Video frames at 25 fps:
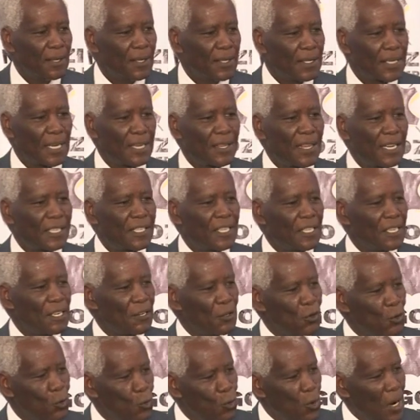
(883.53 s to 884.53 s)
so that
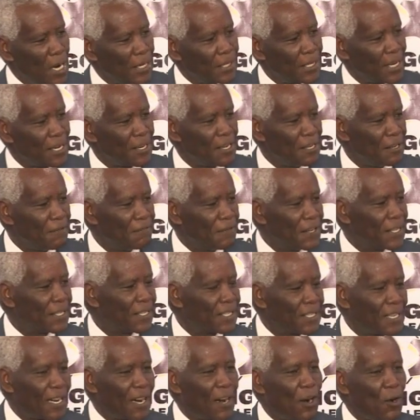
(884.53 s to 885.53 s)
you as an
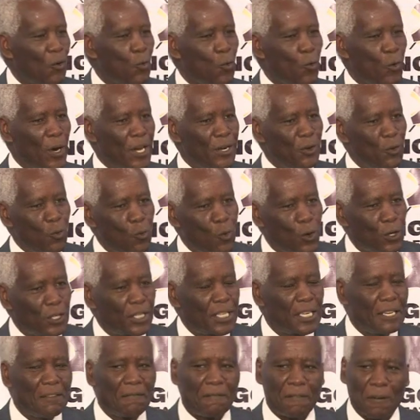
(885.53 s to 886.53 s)
investor, when you
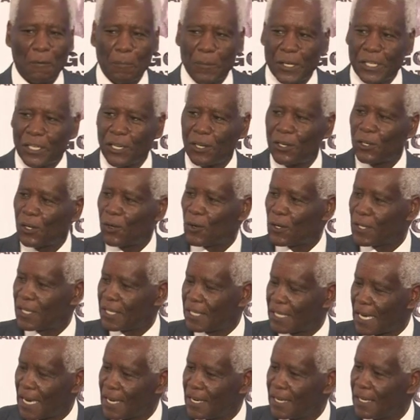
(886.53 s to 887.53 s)
want information
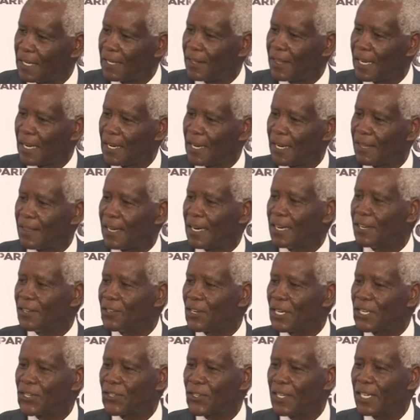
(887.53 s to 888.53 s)
concerning the leather
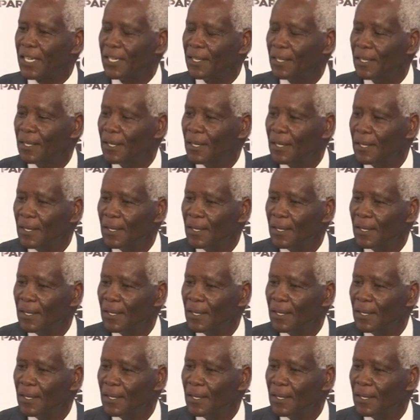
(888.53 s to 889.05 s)
industry,